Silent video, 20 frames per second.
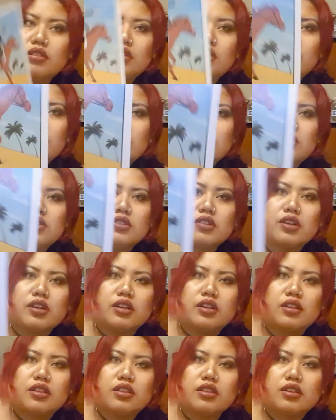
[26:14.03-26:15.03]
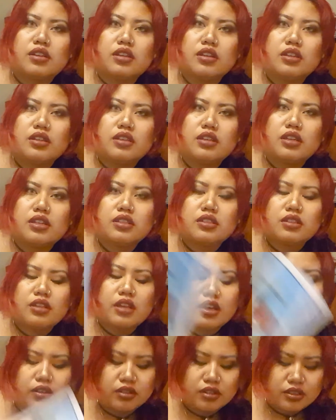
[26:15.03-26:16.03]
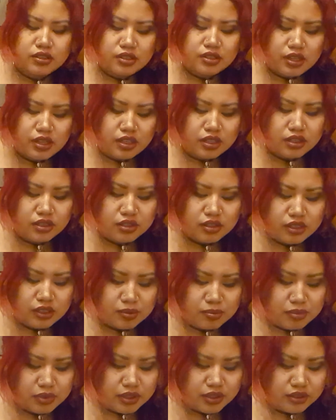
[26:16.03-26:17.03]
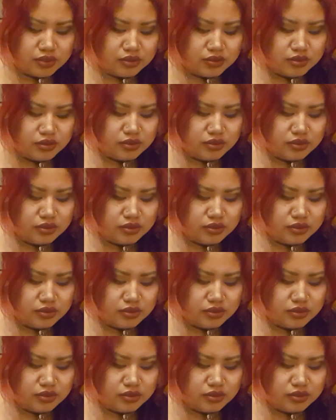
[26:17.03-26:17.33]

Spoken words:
just trying to think. It's not him though.